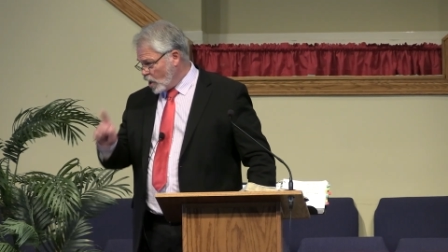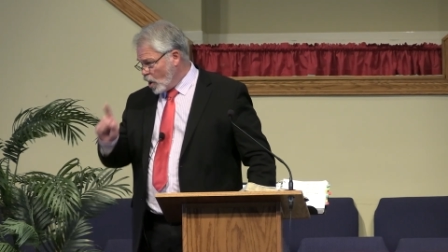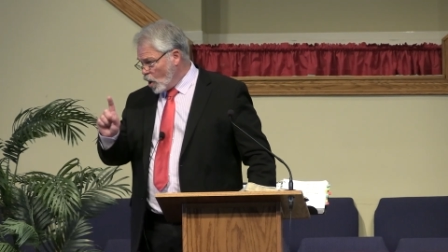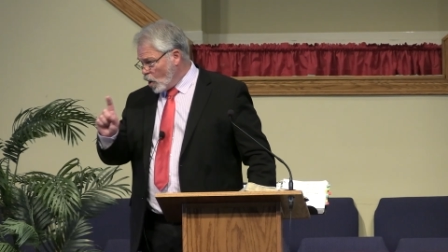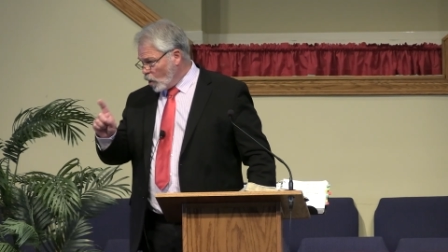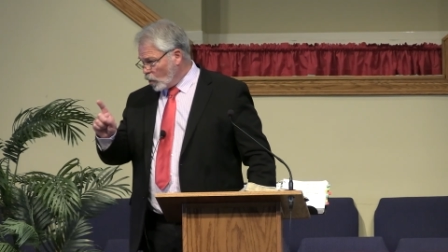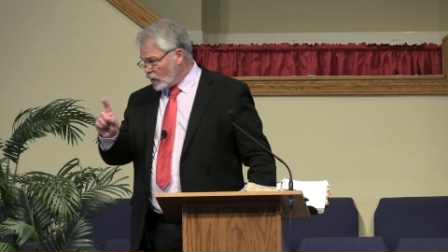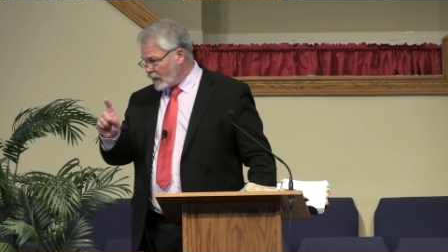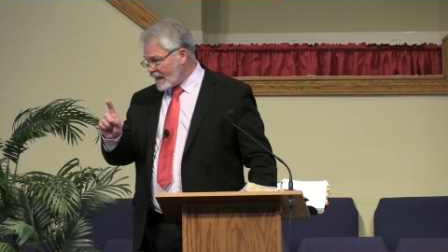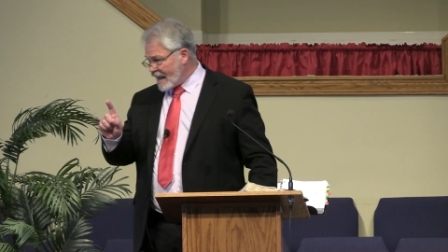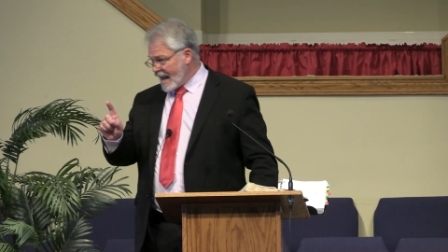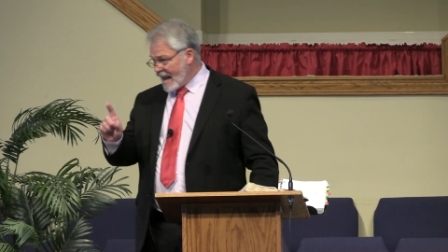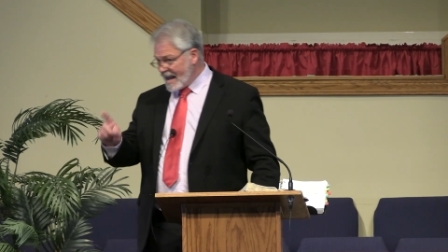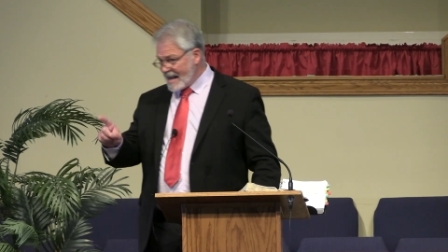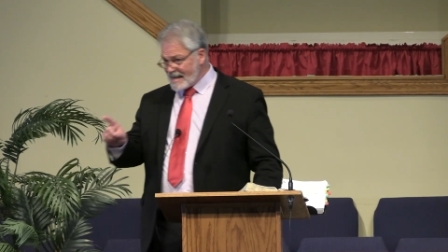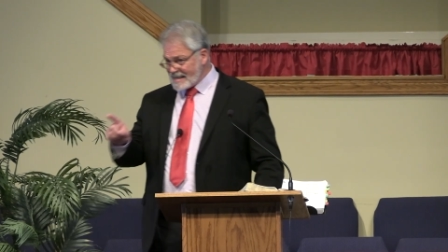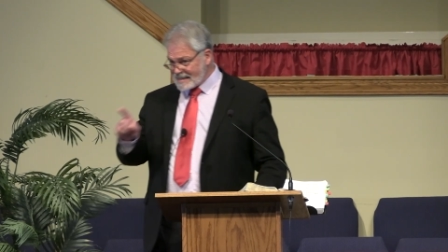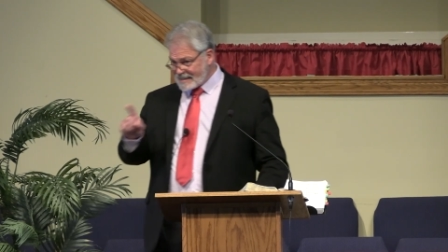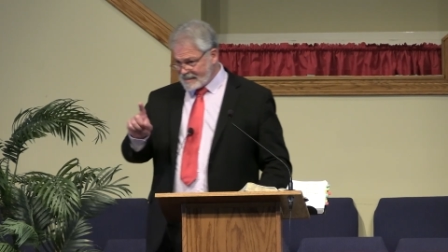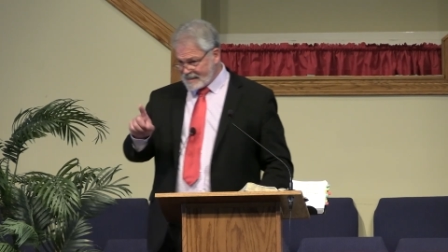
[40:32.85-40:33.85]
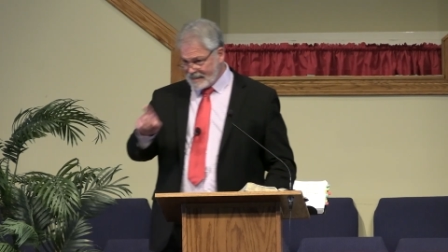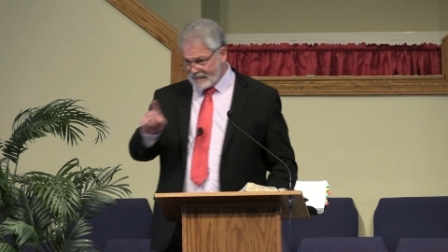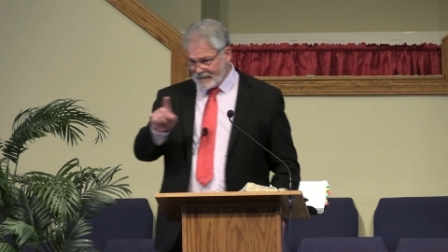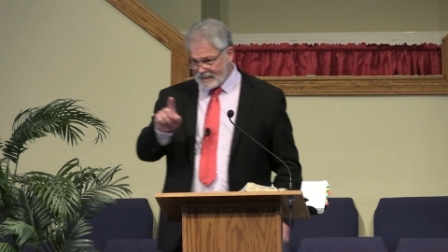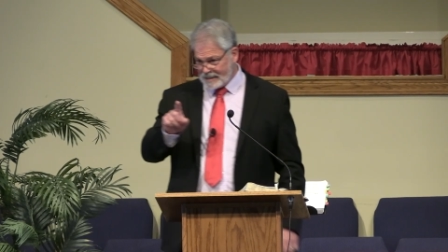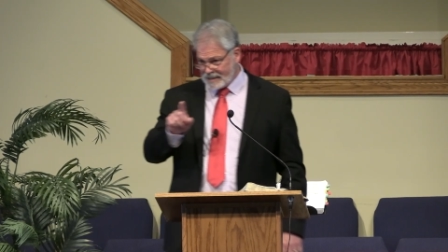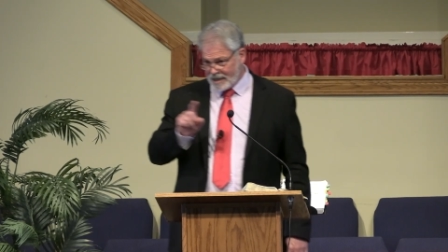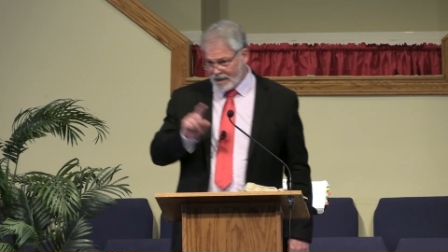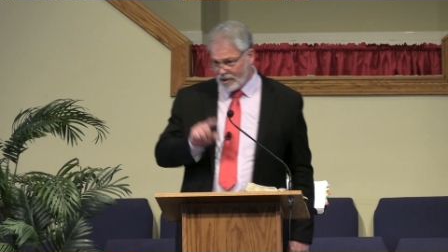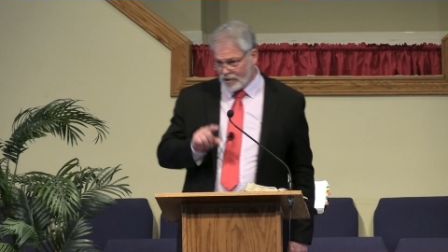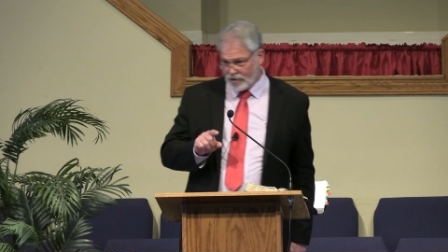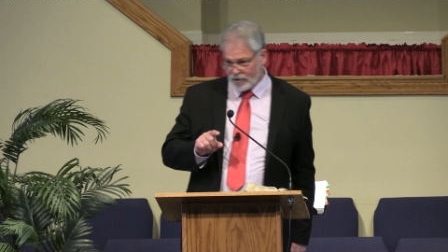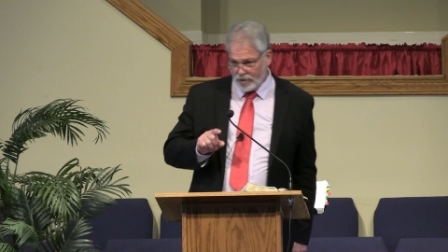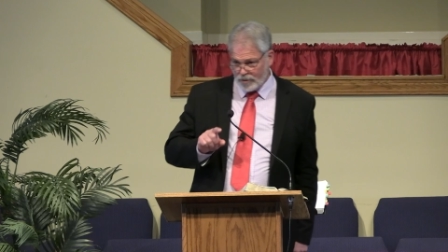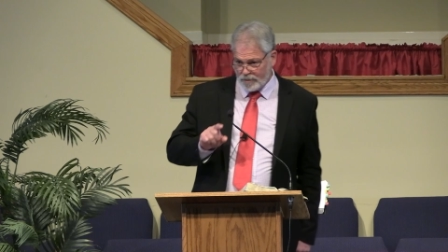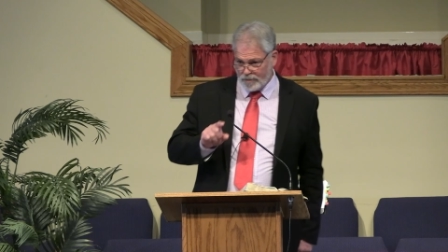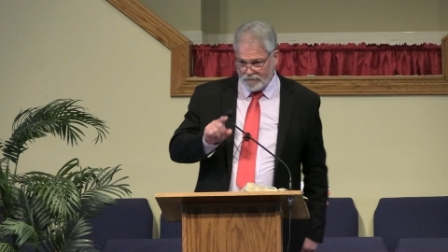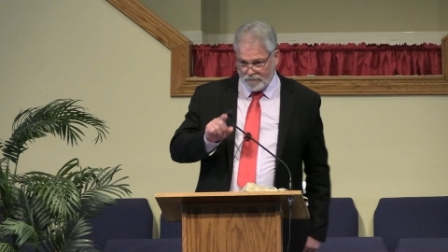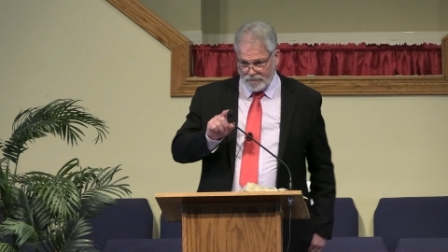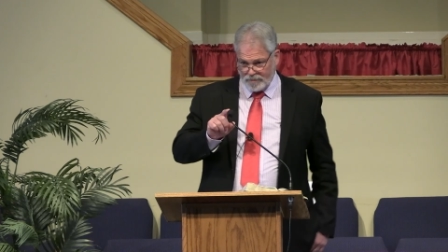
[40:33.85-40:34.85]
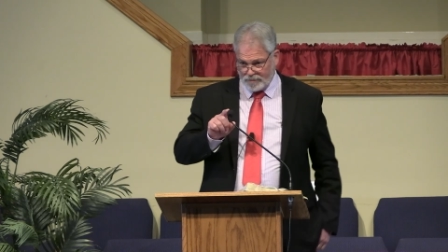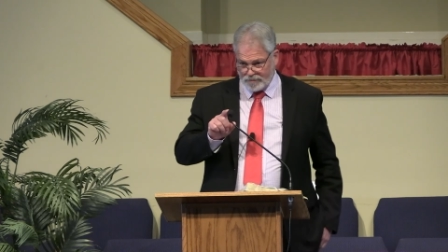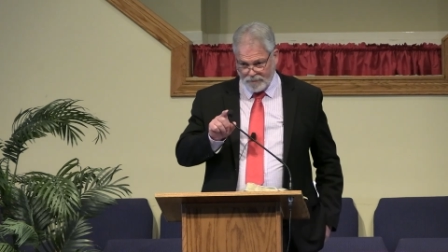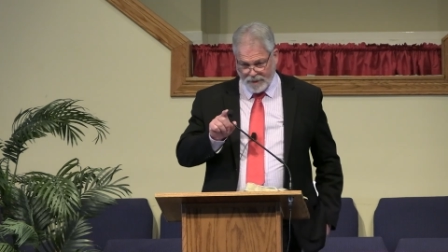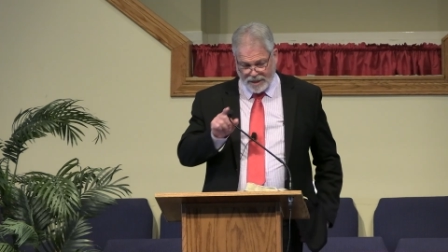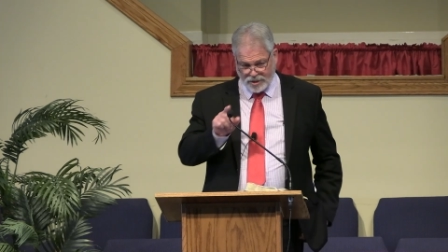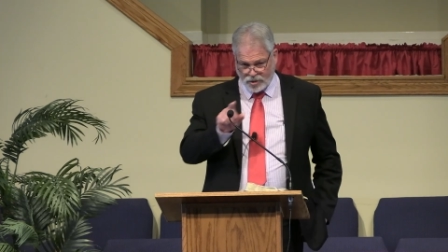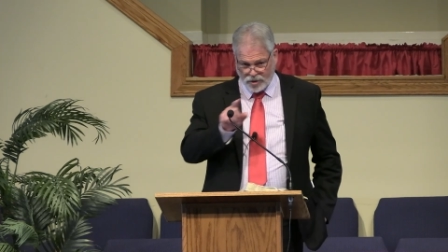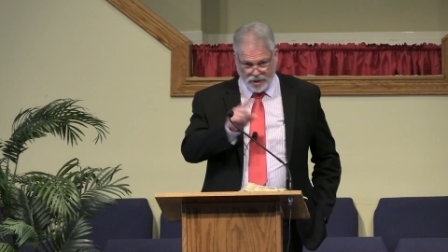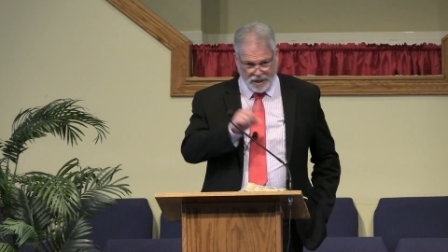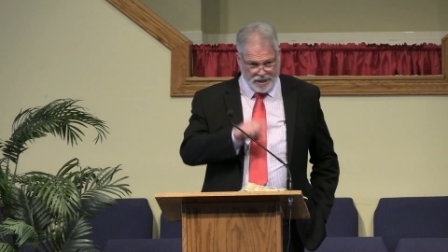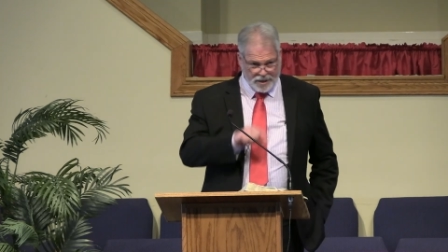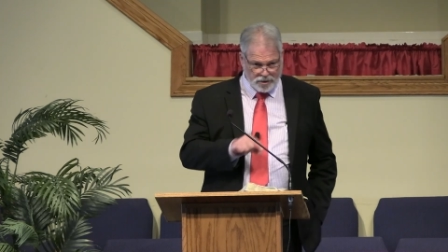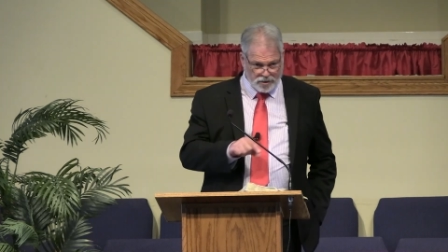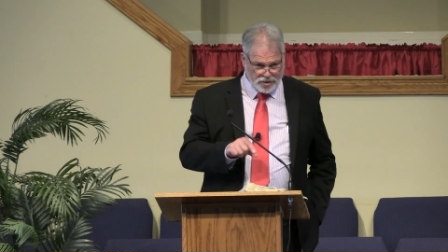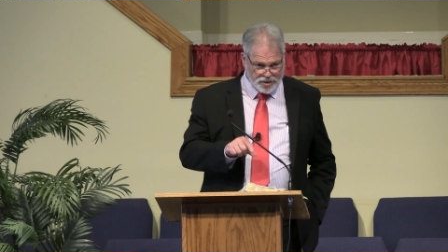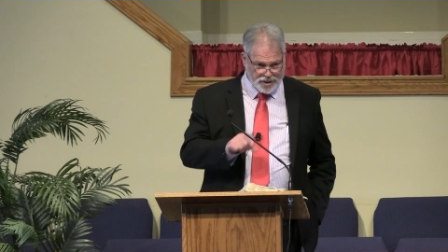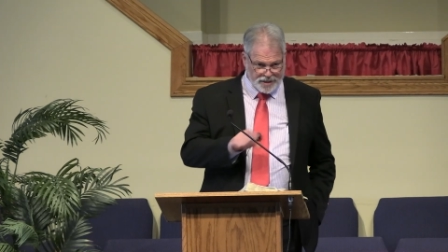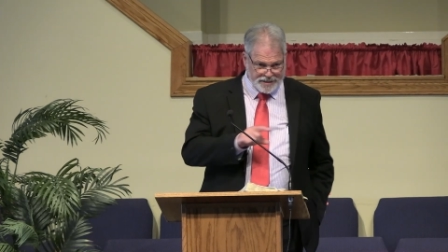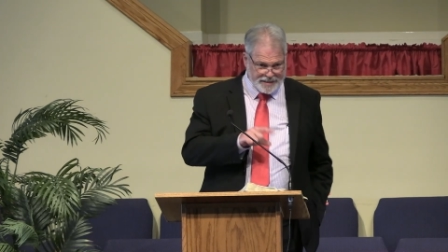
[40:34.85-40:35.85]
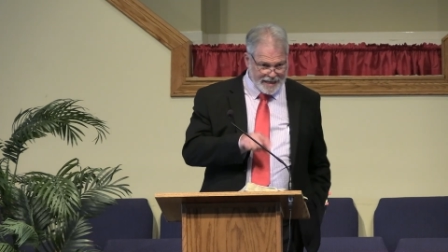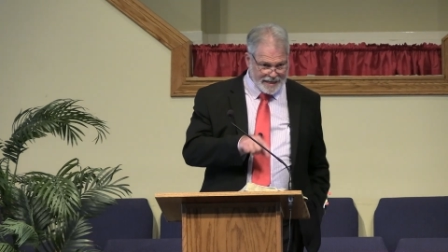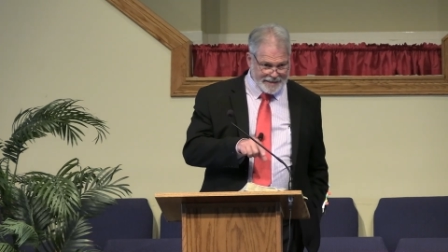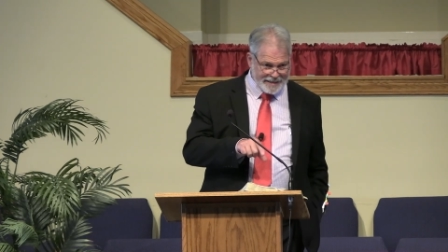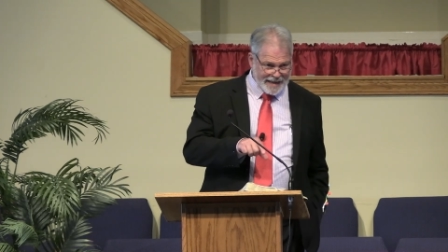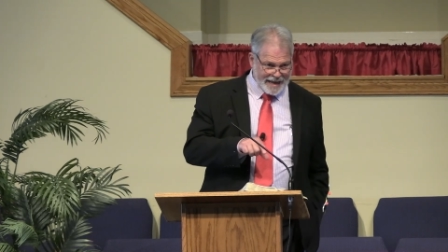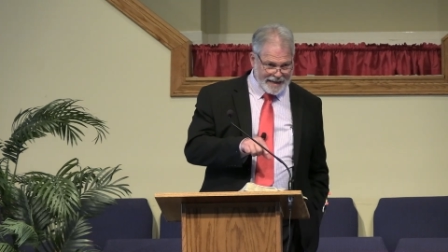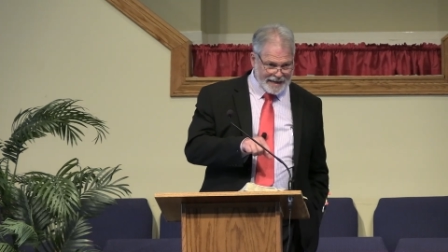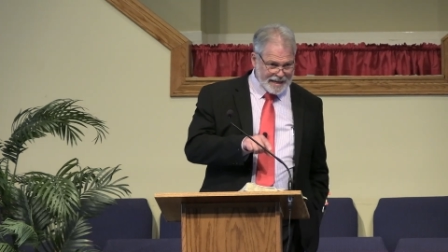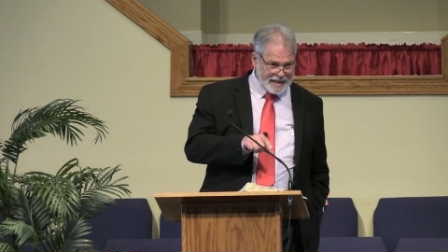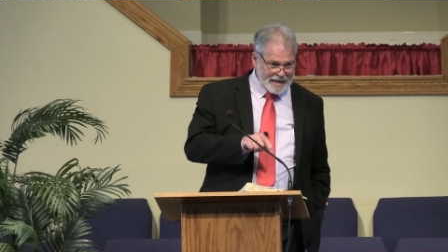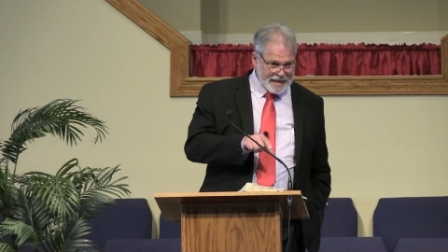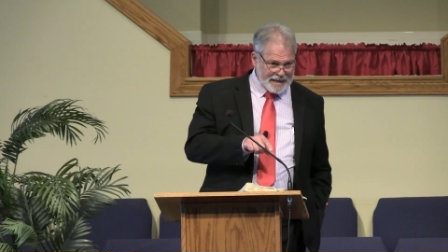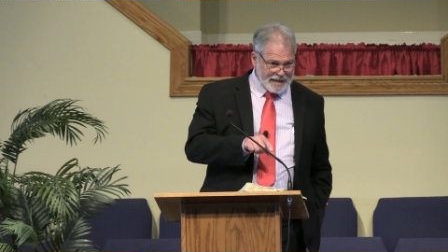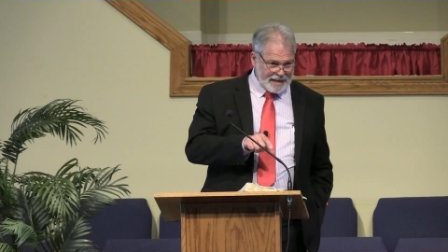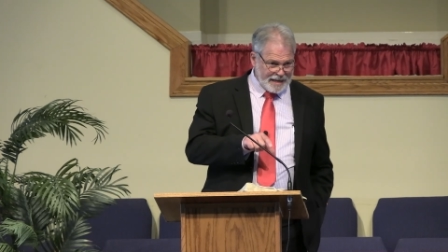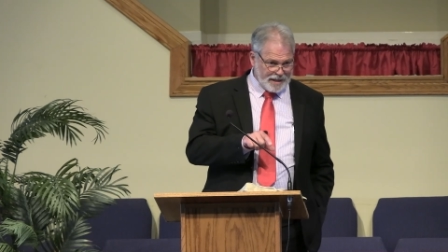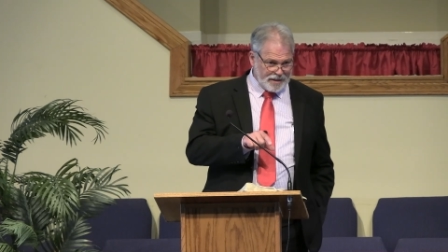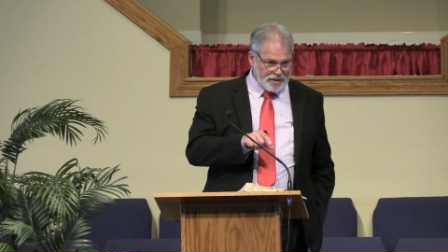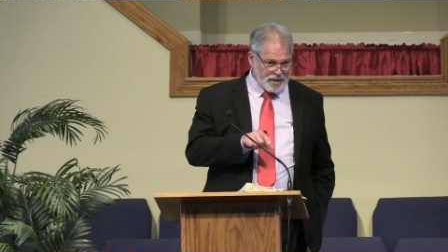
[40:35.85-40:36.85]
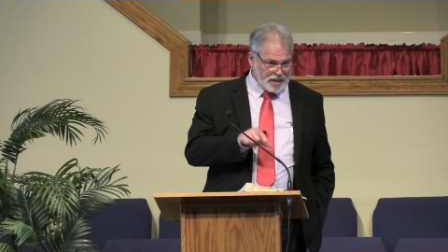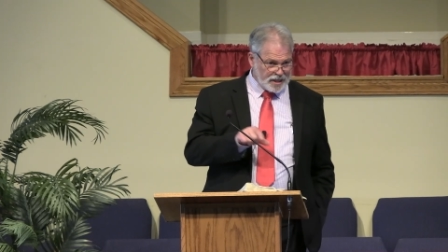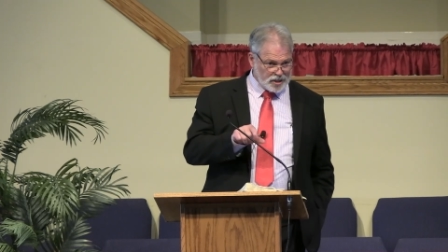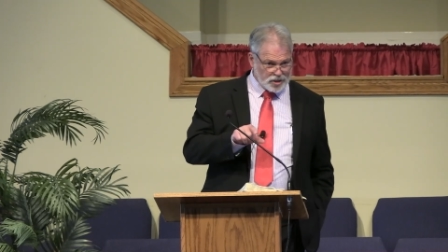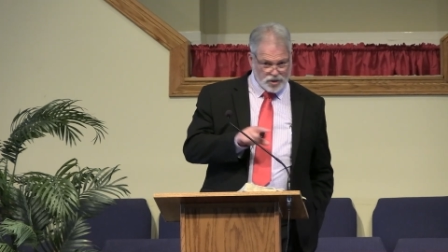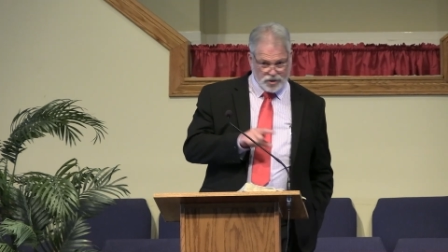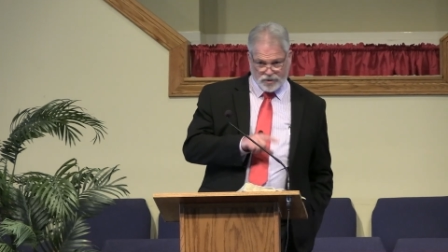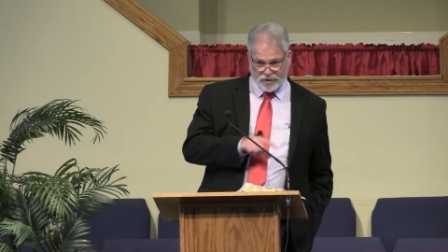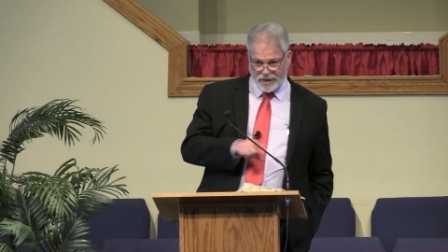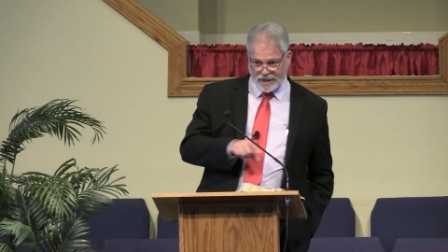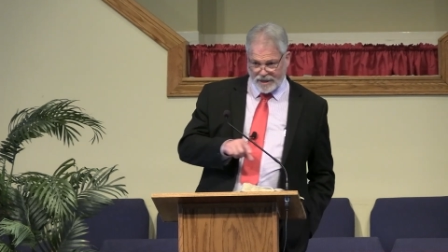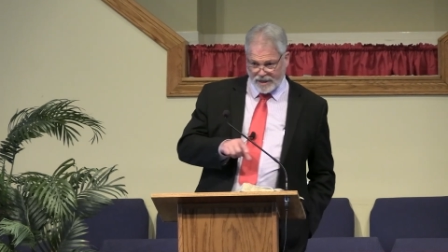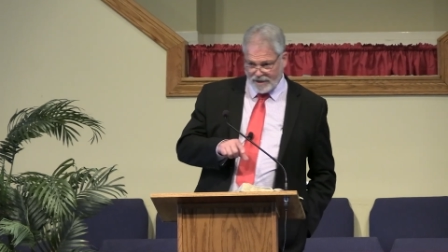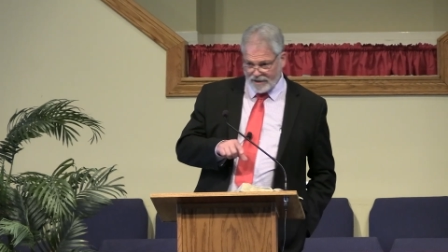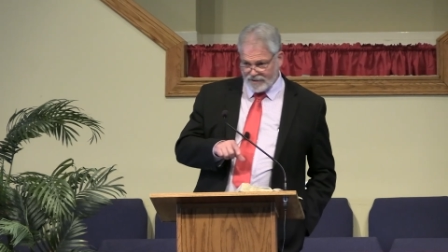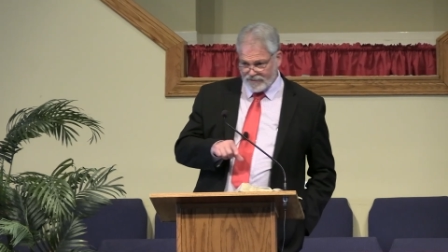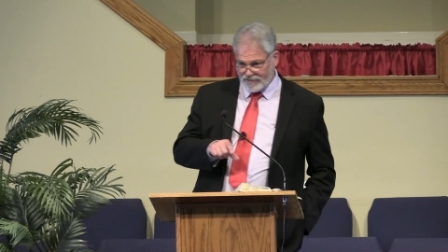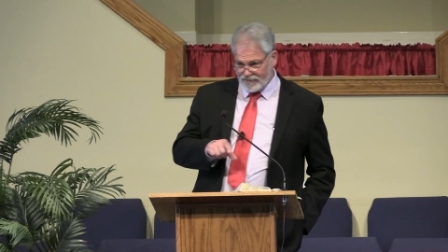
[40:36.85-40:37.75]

Only 18 other major leaguers had done that in the history of,